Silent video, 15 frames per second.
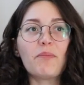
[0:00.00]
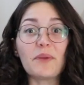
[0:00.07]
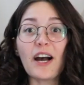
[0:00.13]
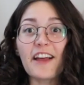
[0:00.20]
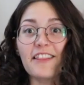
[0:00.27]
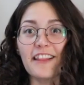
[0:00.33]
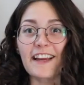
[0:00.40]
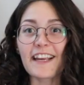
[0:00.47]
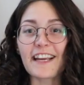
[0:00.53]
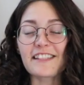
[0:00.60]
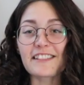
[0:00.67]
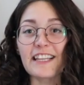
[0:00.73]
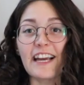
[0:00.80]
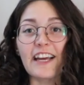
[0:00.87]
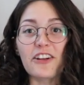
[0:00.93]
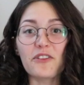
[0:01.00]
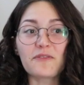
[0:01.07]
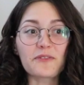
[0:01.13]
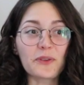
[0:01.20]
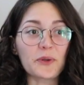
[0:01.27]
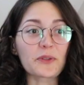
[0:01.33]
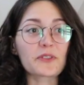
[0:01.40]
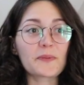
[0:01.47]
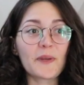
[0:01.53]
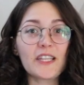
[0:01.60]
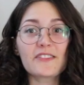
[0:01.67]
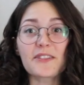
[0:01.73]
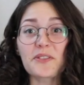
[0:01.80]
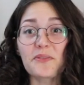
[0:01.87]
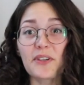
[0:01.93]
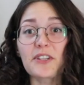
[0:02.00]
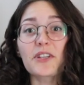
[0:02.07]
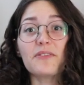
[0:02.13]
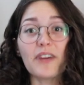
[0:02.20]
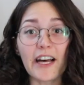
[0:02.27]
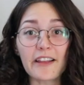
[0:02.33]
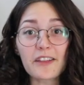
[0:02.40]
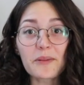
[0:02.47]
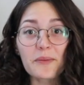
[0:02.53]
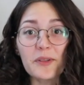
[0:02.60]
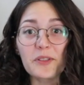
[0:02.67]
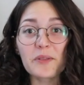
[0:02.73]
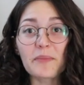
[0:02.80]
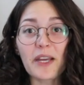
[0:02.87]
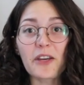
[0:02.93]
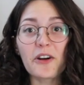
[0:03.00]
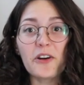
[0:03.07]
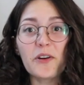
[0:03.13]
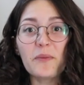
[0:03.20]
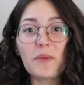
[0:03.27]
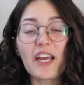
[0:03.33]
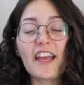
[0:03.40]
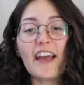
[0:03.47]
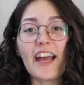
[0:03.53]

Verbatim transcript: But like I said, floor space is very valuable in my home,